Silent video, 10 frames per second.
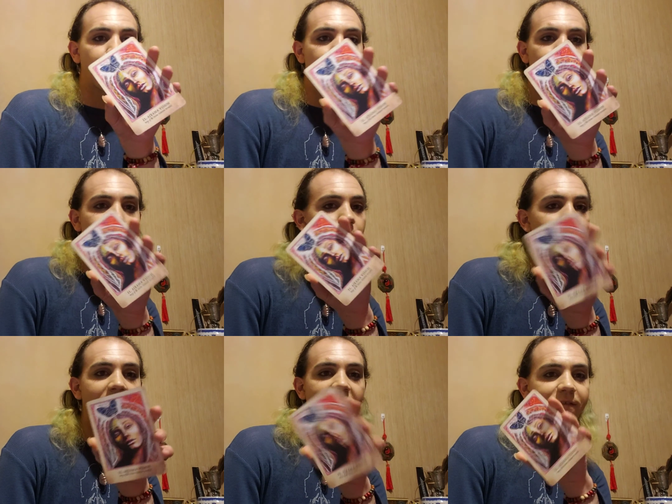You don't
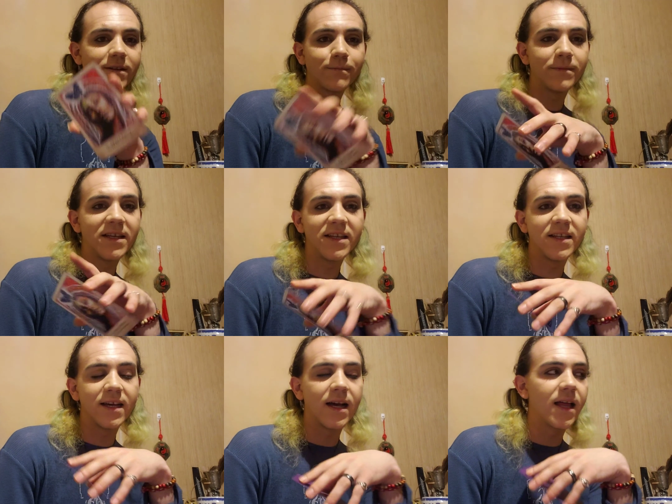have to
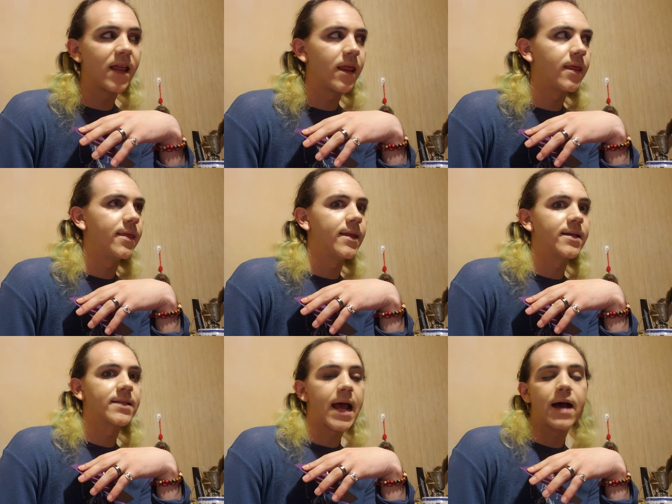be
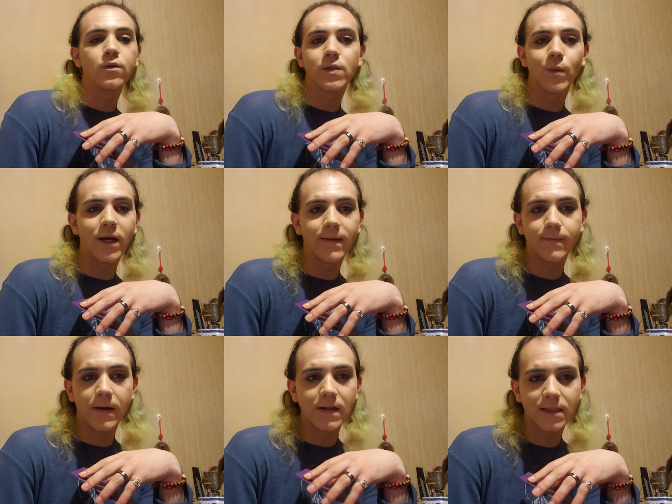this housewife
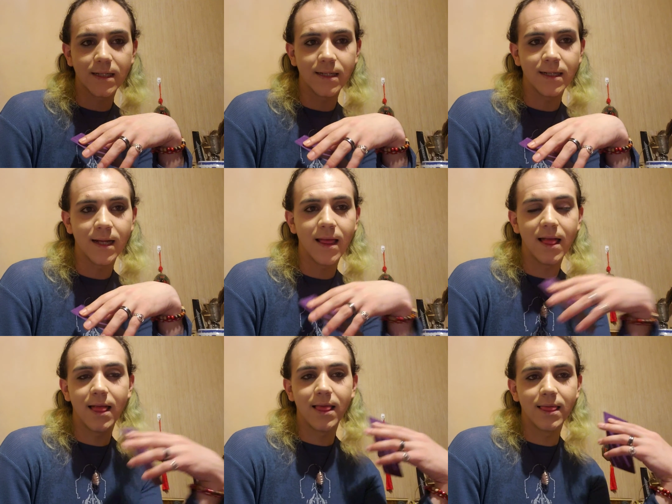person
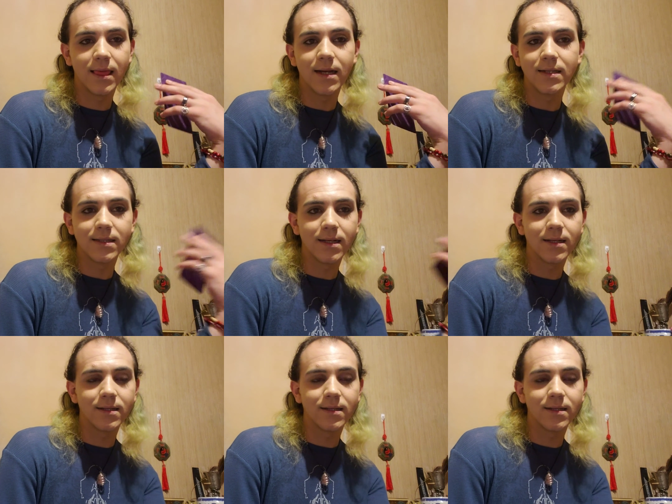that is